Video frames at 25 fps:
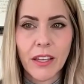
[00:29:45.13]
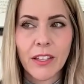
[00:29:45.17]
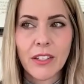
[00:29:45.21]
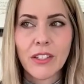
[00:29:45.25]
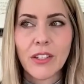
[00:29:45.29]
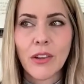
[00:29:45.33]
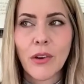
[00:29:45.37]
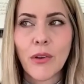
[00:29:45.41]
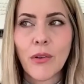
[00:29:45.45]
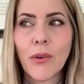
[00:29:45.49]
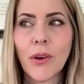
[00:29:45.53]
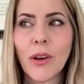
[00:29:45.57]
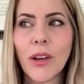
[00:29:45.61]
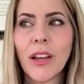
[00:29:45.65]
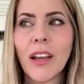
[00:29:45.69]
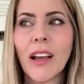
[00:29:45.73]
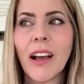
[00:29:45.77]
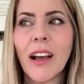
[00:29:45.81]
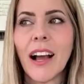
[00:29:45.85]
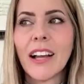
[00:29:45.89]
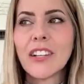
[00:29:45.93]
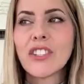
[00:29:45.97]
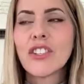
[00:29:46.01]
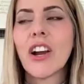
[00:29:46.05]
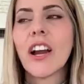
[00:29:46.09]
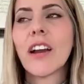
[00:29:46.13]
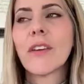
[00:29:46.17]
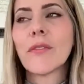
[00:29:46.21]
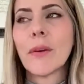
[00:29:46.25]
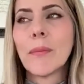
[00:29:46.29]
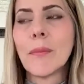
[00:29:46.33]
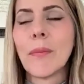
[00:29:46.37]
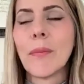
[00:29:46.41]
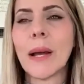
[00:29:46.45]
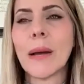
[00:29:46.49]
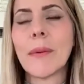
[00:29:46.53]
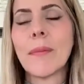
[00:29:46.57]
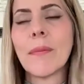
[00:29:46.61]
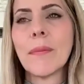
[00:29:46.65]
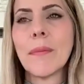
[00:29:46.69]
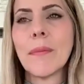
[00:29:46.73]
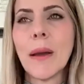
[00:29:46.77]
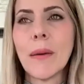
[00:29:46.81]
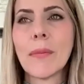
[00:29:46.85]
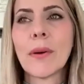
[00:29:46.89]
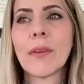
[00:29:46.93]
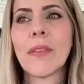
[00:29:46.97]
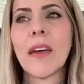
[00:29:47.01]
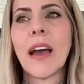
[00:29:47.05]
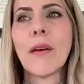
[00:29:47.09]
So I try and
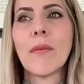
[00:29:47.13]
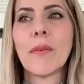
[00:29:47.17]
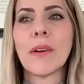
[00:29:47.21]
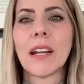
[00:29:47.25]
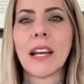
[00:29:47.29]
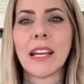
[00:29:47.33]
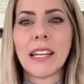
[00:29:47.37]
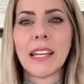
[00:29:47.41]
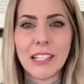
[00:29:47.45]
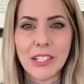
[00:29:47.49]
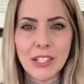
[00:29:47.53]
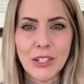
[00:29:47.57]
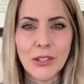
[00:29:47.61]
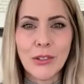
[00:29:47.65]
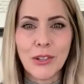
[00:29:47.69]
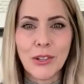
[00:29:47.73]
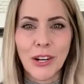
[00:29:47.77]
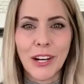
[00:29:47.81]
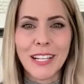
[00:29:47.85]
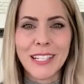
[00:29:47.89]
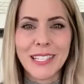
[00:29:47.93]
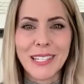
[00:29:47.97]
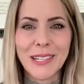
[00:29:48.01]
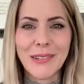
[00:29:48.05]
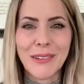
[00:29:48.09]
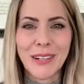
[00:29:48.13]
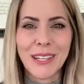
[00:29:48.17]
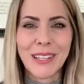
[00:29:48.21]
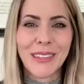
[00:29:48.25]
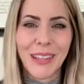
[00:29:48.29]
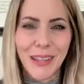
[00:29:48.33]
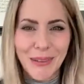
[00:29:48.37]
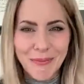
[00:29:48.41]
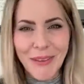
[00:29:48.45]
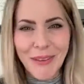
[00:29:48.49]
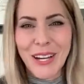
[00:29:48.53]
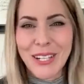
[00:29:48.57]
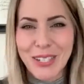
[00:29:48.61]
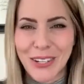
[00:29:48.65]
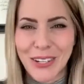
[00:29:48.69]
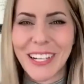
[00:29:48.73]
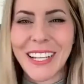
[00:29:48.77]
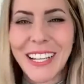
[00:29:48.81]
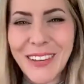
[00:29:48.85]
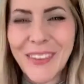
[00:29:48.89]
remember that when I get too crazy with like measuring,